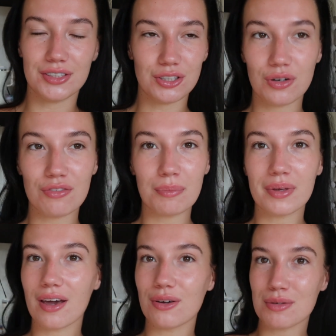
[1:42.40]
I don't know if I'm
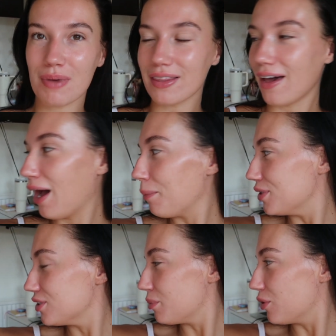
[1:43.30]
the girl to make that
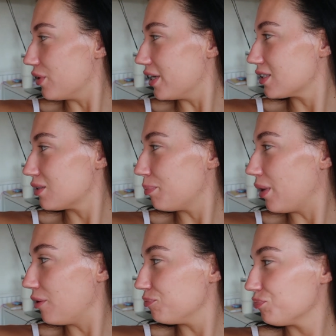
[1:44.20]
happen, to be honest,
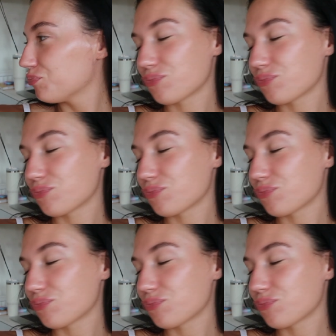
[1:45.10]
but